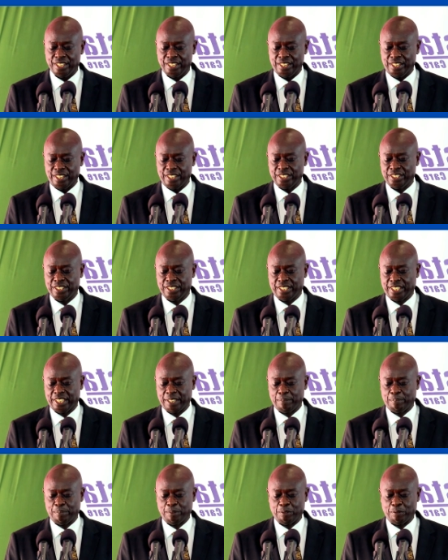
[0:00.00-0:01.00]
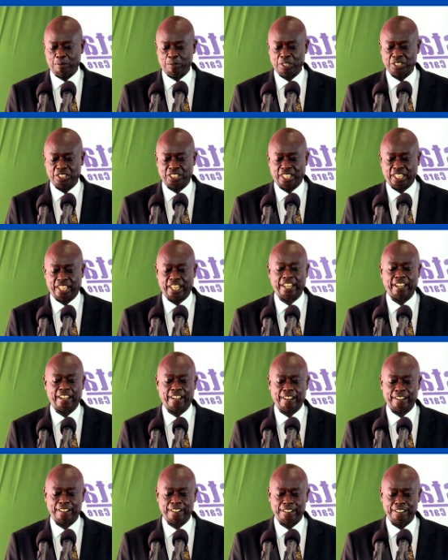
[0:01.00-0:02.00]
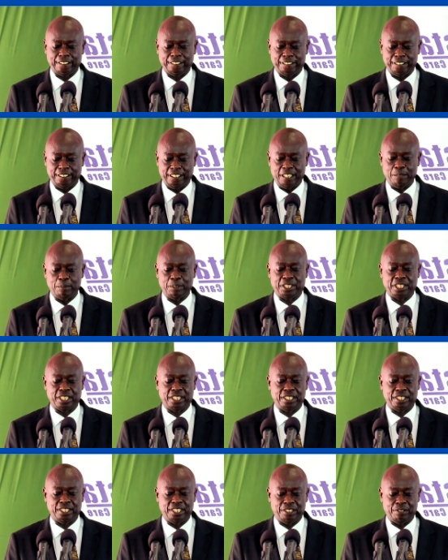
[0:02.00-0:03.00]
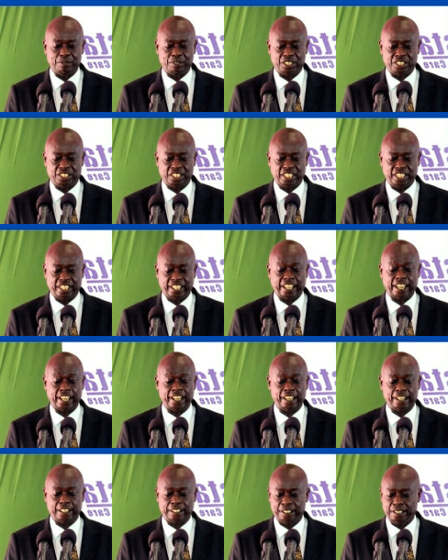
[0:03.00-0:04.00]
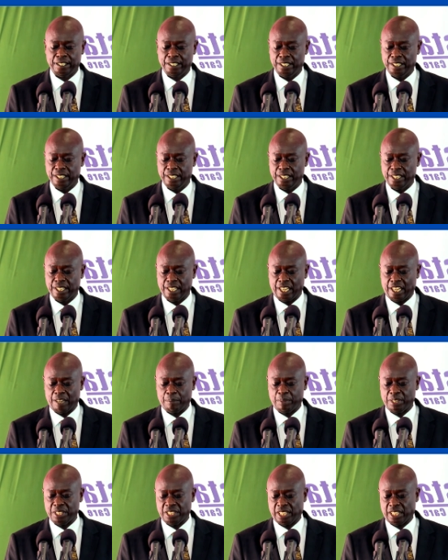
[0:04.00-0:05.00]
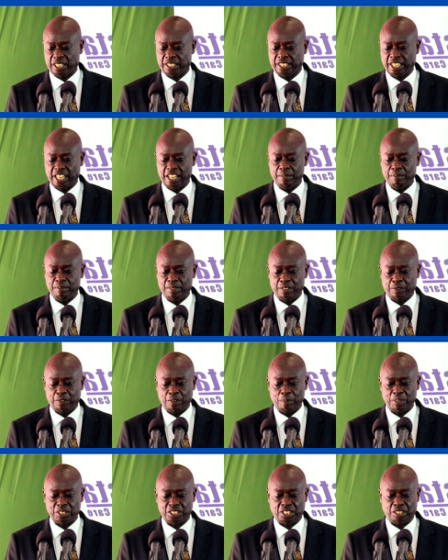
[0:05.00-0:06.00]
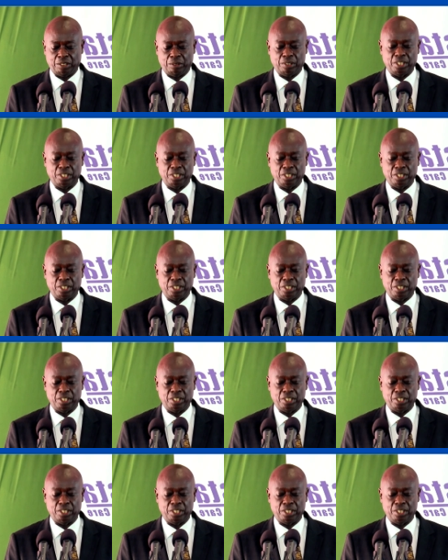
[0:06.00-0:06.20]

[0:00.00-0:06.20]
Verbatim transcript: This step of Questa Care Limited investing in Kenya happens at a time the pharmaceutical